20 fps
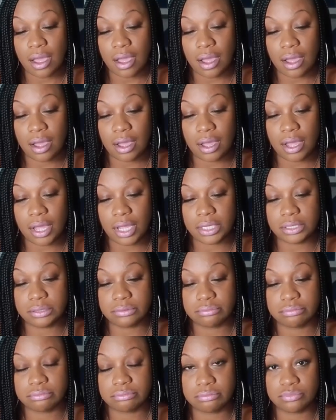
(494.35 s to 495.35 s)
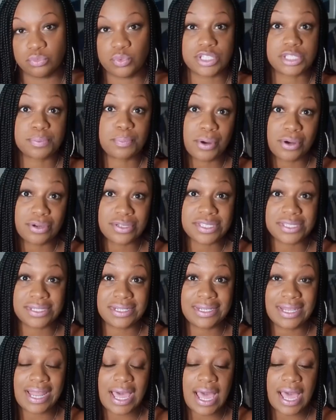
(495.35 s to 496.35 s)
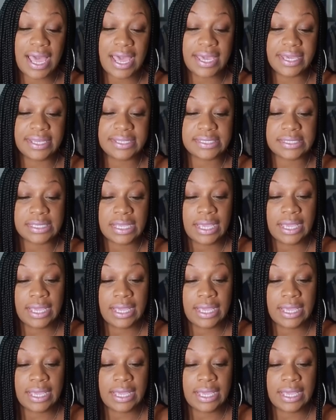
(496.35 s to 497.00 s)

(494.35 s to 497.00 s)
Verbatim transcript: uh, was personalized.